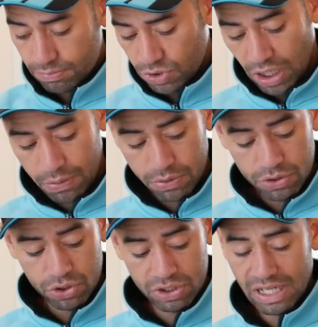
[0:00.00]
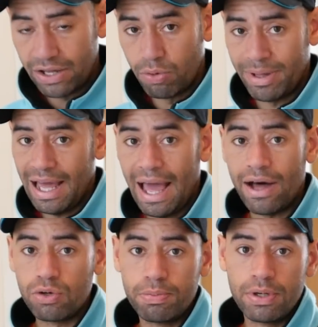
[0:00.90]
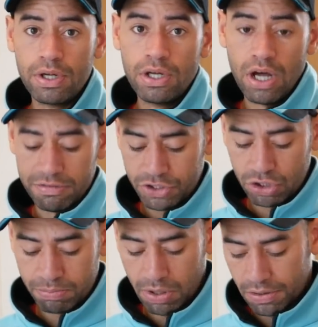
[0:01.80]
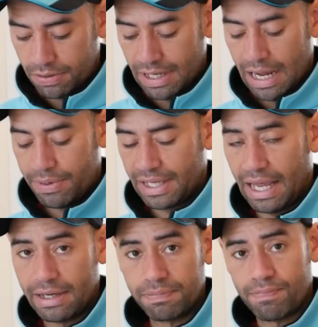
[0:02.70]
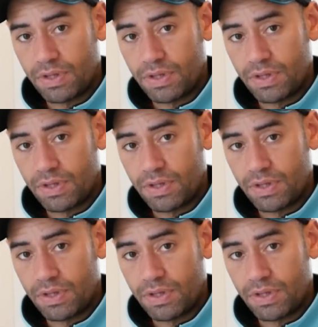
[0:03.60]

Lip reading: So just a little bit of help of someone now and again